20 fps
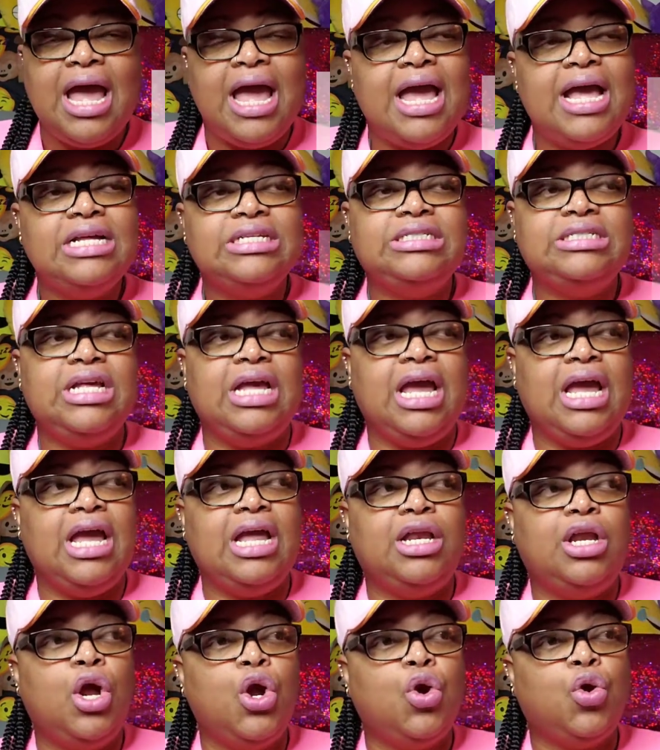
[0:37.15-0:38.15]
It's
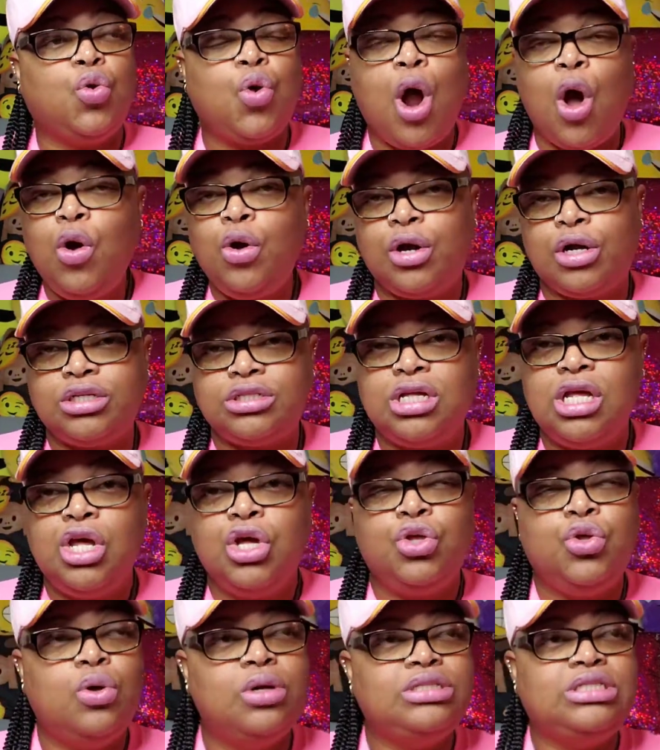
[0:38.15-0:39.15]
in Kroger's.
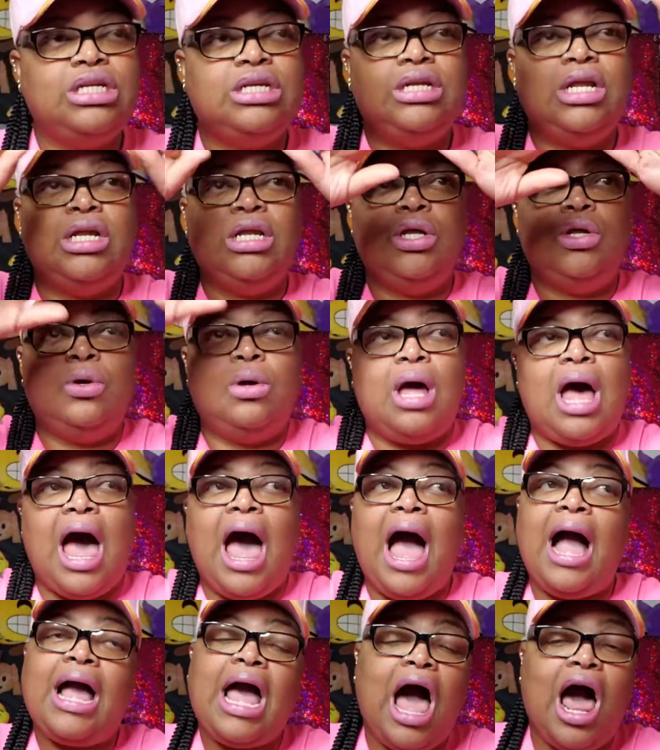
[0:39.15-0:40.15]
You'll see the little,
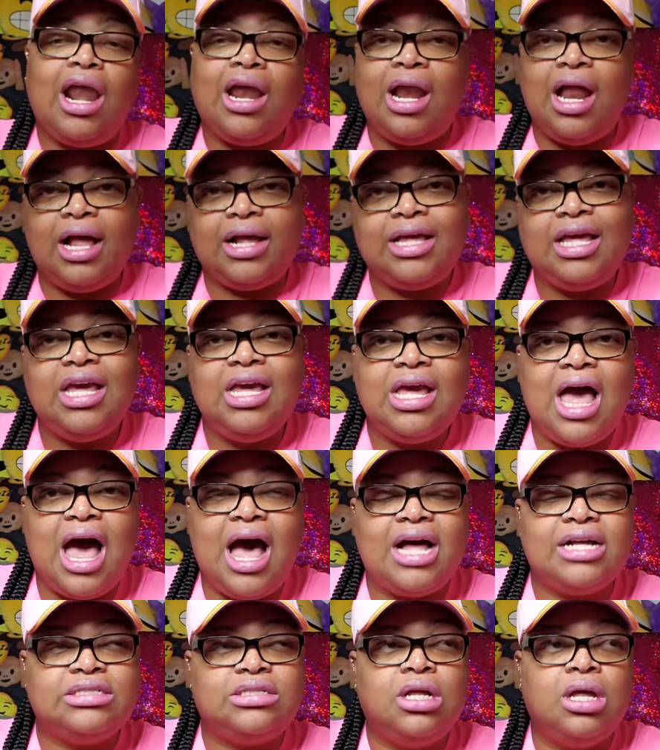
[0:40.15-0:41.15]
I call it a
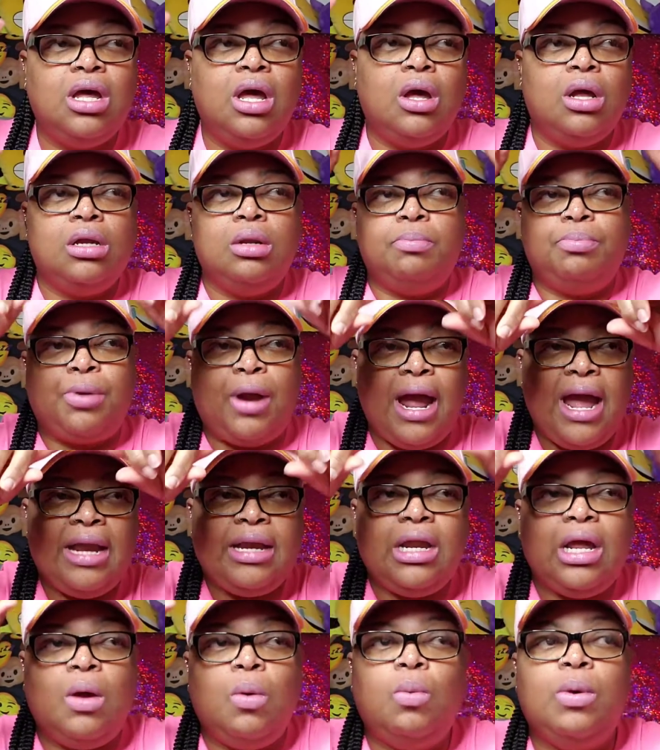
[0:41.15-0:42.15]
kiosk
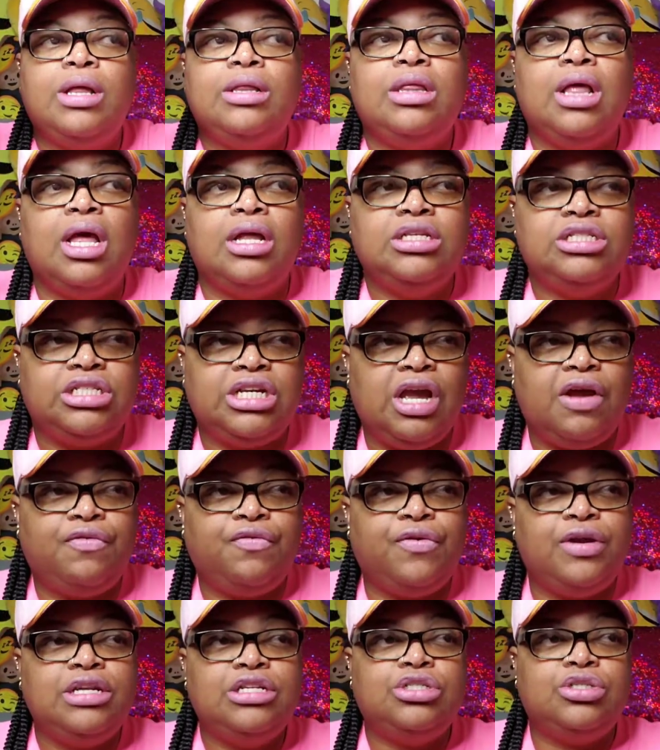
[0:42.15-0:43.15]
branded with
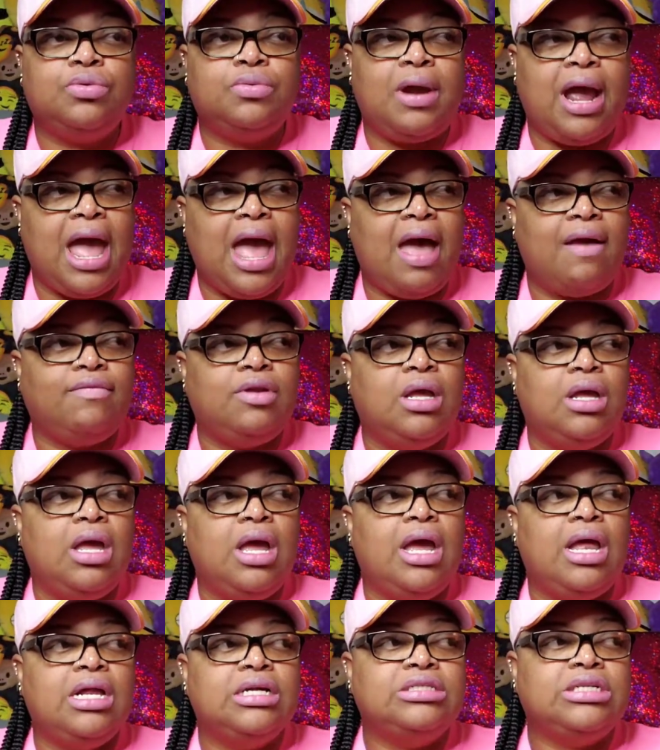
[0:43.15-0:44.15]
Geoffrey Giraffe.
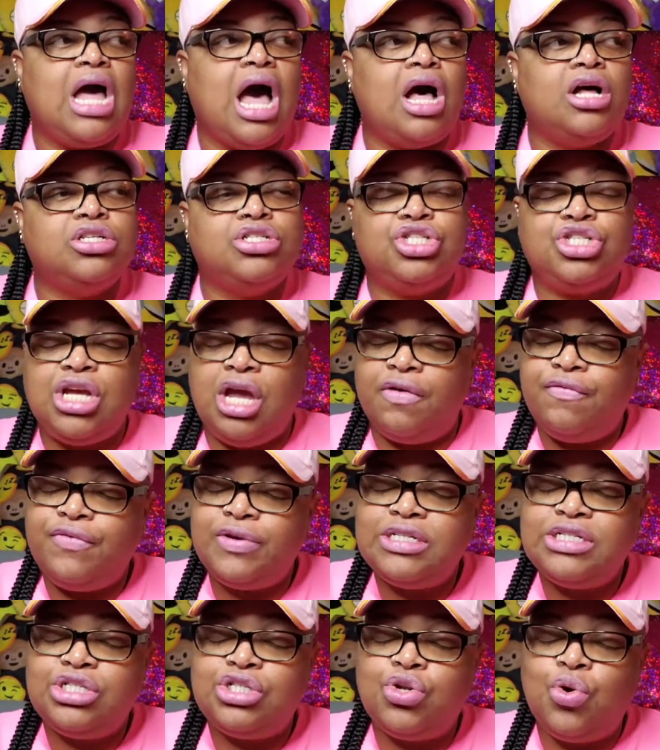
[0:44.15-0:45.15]
And it's called
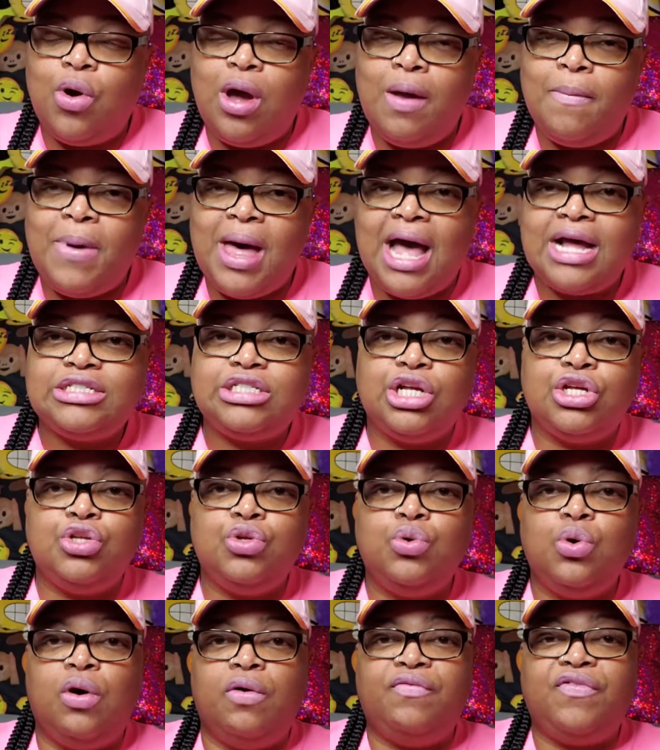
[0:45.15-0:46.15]
Geoffrey's Toy Box. And
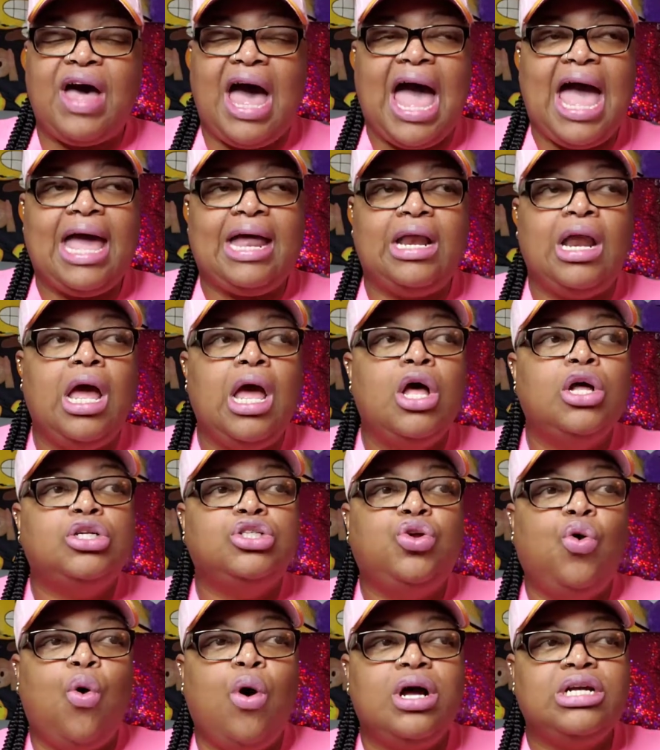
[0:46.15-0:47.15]
you will find
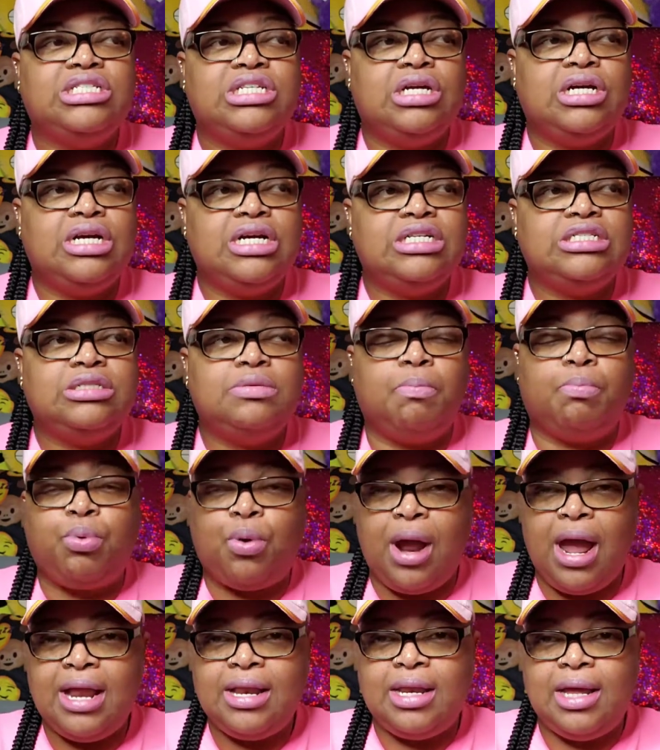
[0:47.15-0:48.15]
Toys R Us
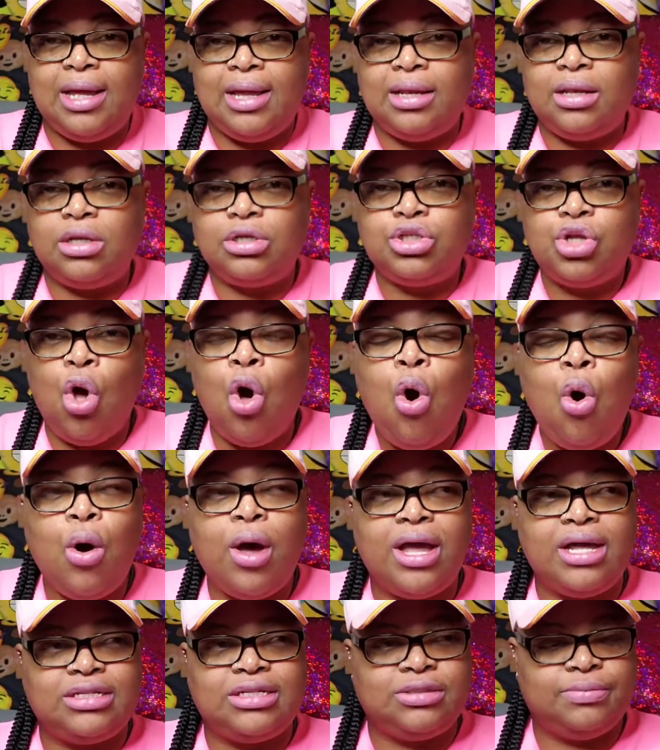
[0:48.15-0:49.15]
branded
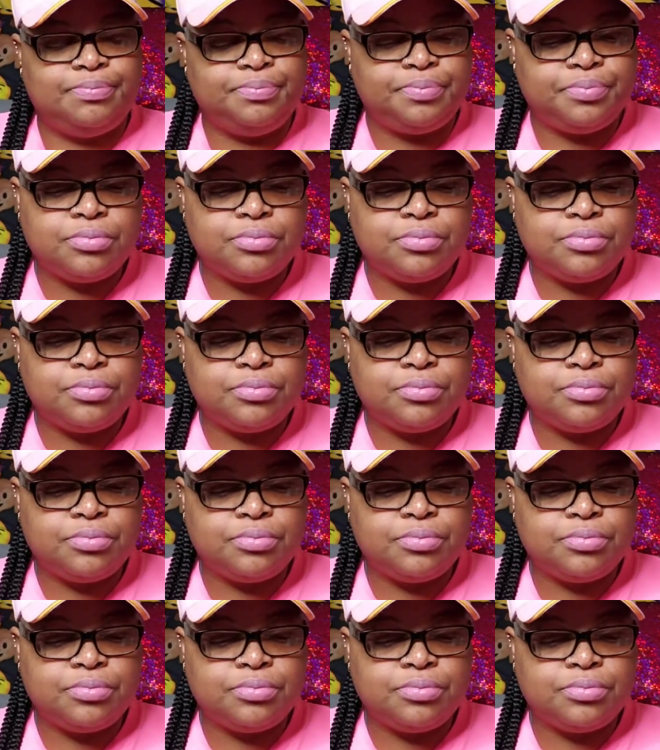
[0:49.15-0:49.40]
toys